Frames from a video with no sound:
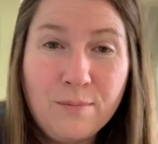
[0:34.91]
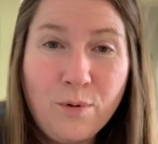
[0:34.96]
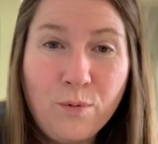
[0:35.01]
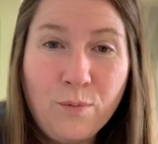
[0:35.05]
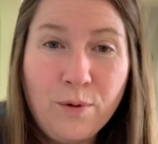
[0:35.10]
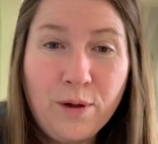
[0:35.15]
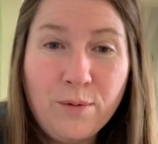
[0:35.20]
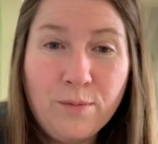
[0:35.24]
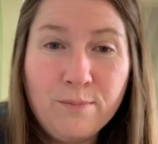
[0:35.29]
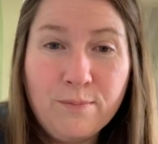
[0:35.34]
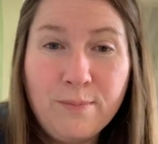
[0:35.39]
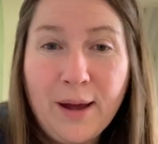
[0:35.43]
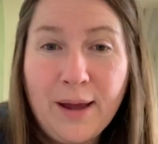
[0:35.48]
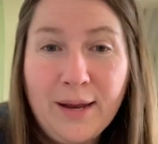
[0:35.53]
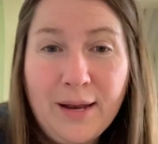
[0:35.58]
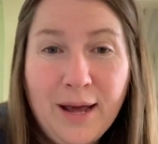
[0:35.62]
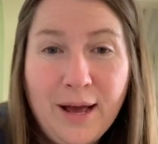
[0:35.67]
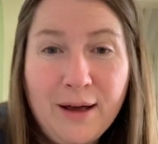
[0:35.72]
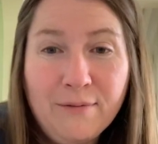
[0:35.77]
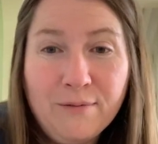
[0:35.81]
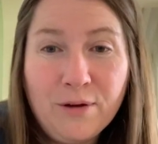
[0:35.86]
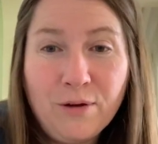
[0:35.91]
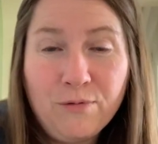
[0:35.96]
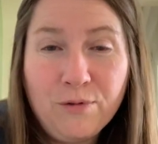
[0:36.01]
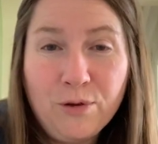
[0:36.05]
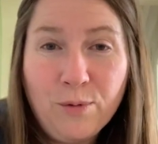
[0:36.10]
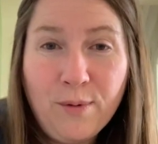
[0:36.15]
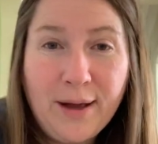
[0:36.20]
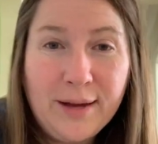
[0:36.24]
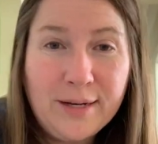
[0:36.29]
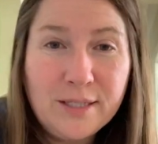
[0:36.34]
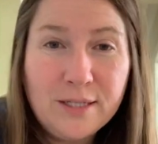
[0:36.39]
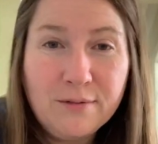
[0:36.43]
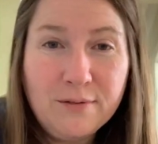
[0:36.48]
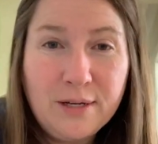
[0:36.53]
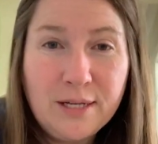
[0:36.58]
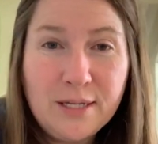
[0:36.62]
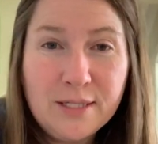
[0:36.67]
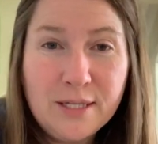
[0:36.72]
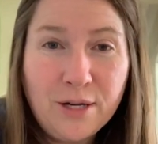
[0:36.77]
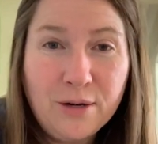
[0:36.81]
We might have a few activities